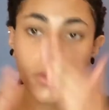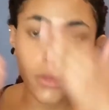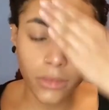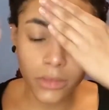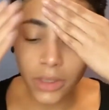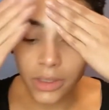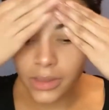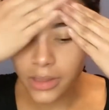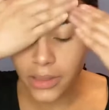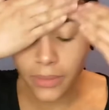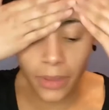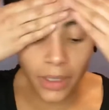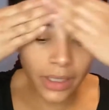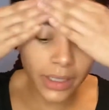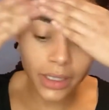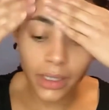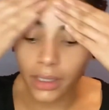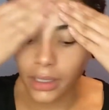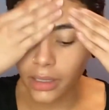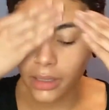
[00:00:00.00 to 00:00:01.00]
Doesn't smell
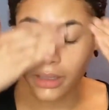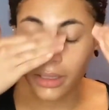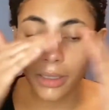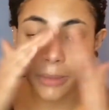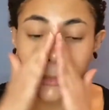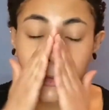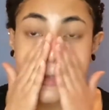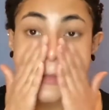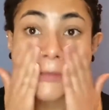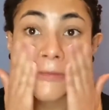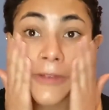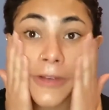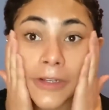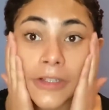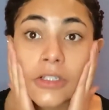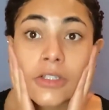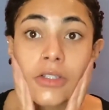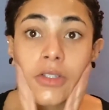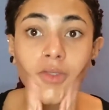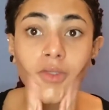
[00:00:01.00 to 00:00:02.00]
like anything, but it's very
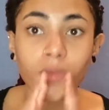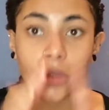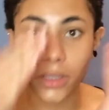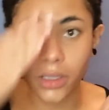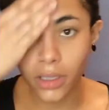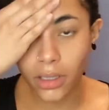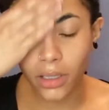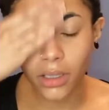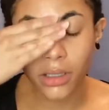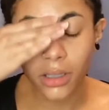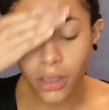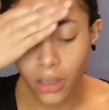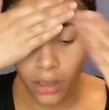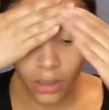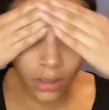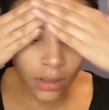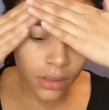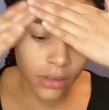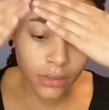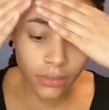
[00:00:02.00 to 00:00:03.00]
soothing
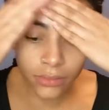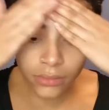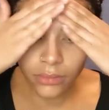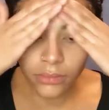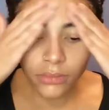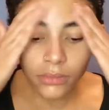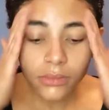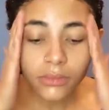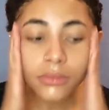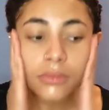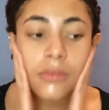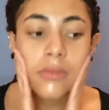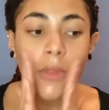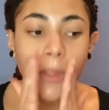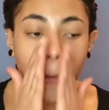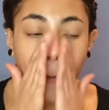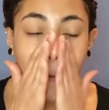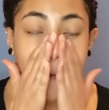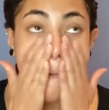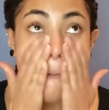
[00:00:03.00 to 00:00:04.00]

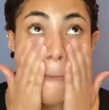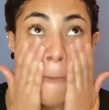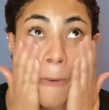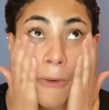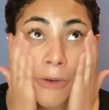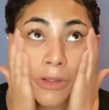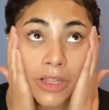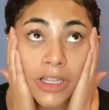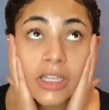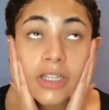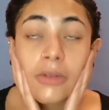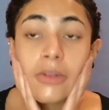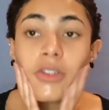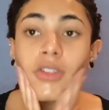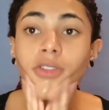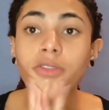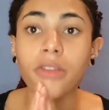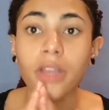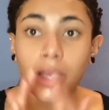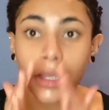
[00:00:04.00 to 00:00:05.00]
and cooling, which
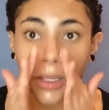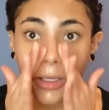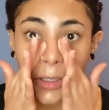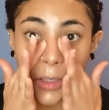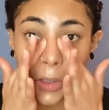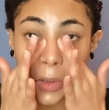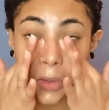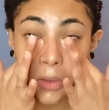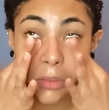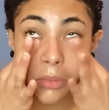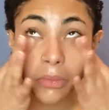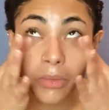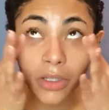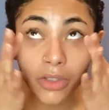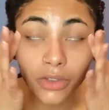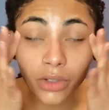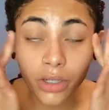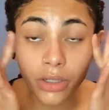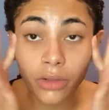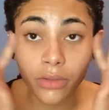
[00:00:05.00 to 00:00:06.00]
is nice. Make
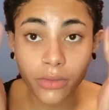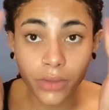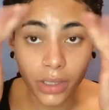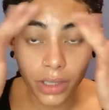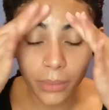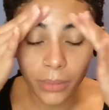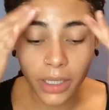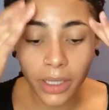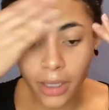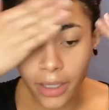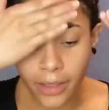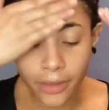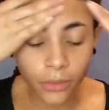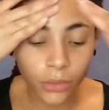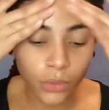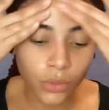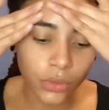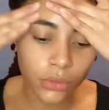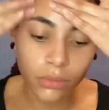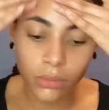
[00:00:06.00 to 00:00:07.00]
sure I don't forget my eye.
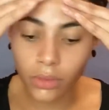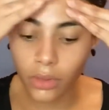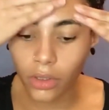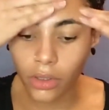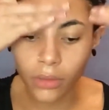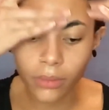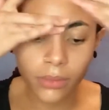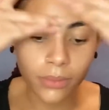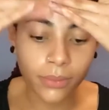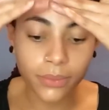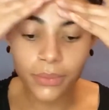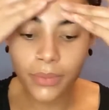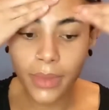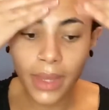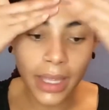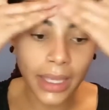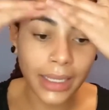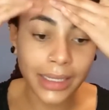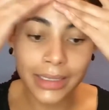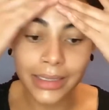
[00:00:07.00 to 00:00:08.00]
Ooh, nope,
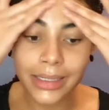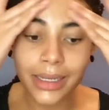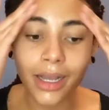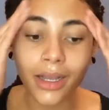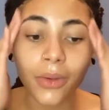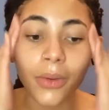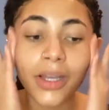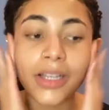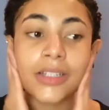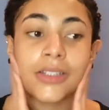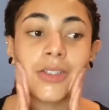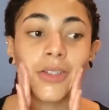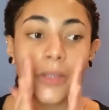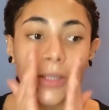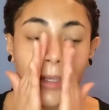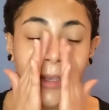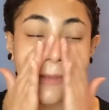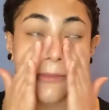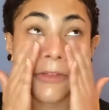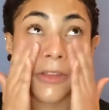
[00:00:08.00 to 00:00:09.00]
it is not quite
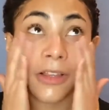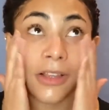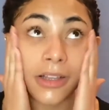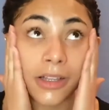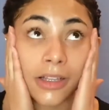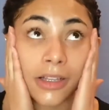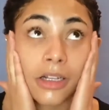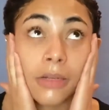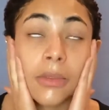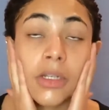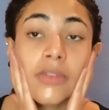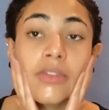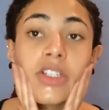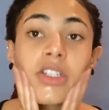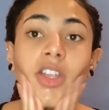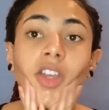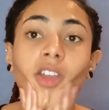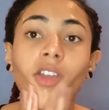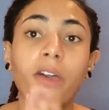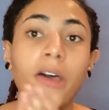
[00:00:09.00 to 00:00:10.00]
soothing. I feel a little bit of a
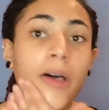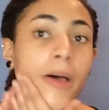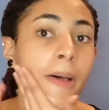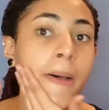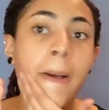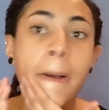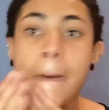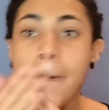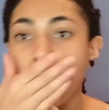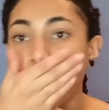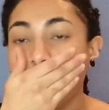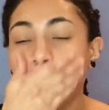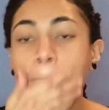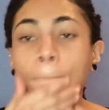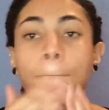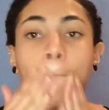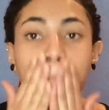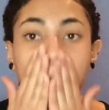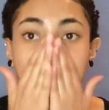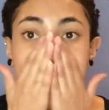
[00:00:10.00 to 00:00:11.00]
tingle,
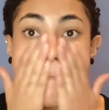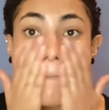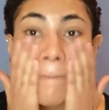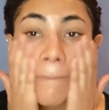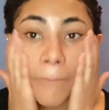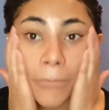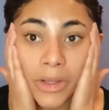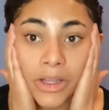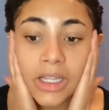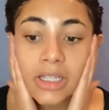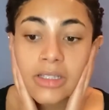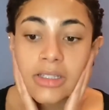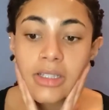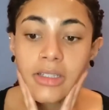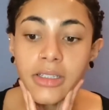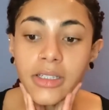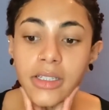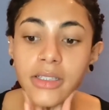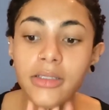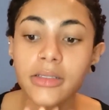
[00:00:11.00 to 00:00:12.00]
but that's
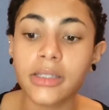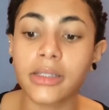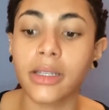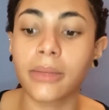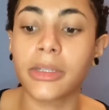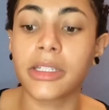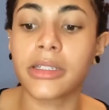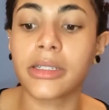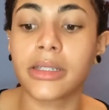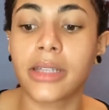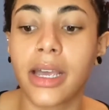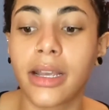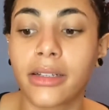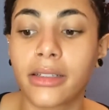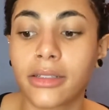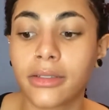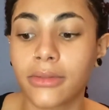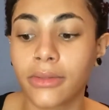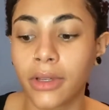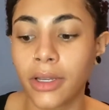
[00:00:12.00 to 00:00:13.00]
good because that means it's
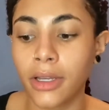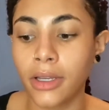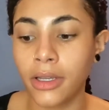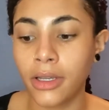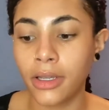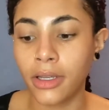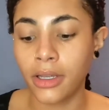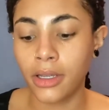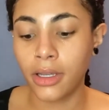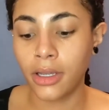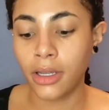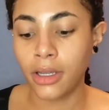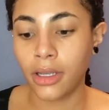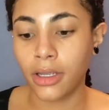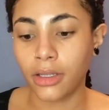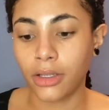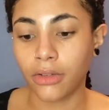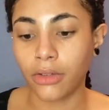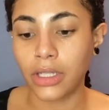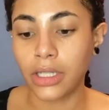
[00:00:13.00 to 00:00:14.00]
active
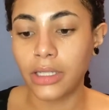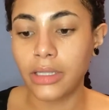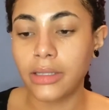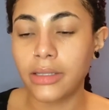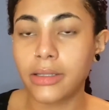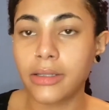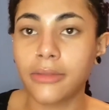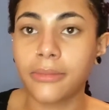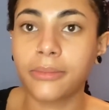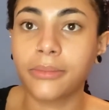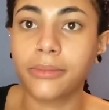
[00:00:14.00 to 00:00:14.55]
ingredients.